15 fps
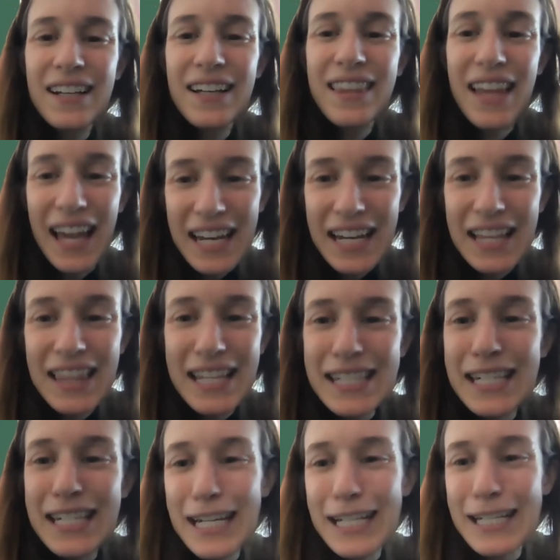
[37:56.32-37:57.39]
that
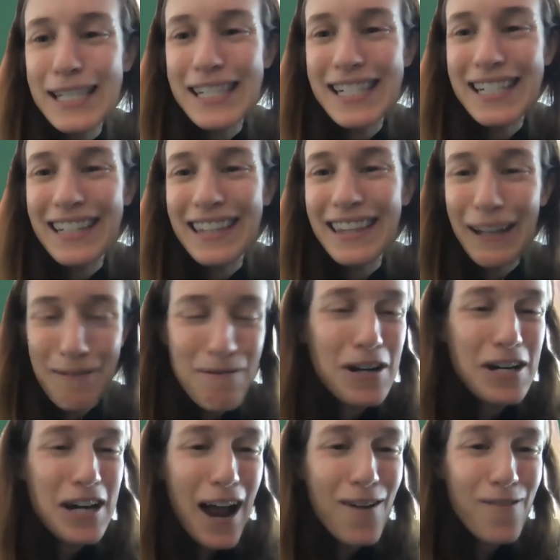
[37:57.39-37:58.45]
this needs, like where
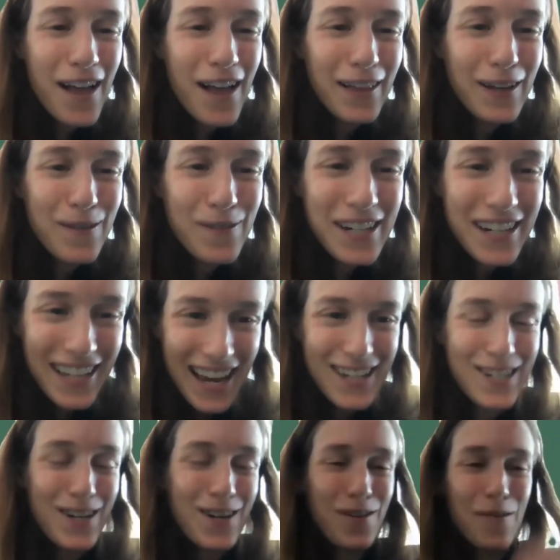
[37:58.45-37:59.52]
nonviolent
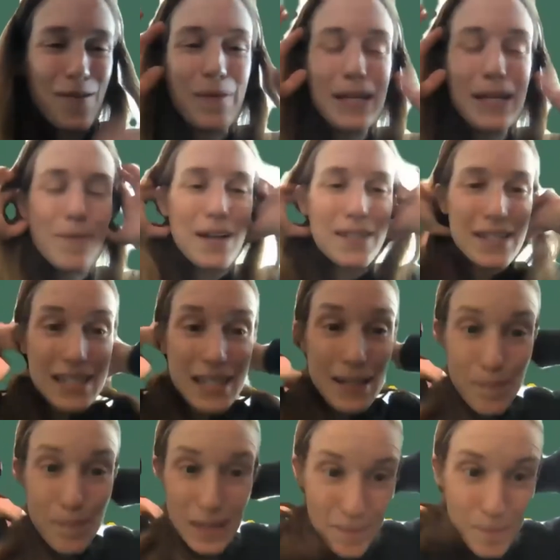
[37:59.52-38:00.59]
communication or the peace process
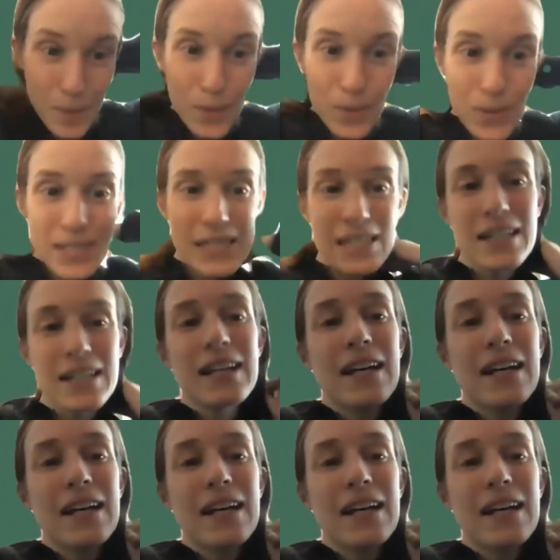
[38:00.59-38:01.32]
can be the most